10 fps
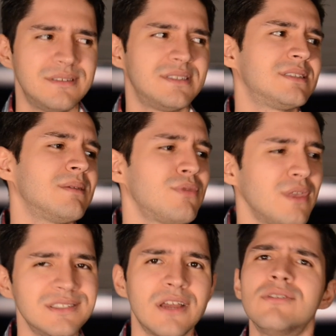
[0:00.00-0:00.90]
some
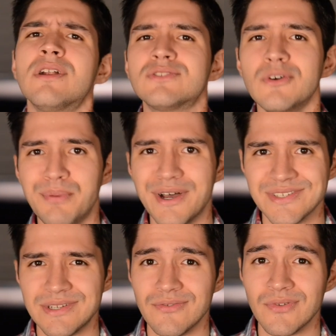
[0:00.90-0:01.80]
things that are not so
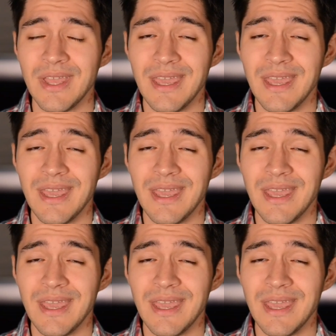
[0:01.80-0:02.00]
positive.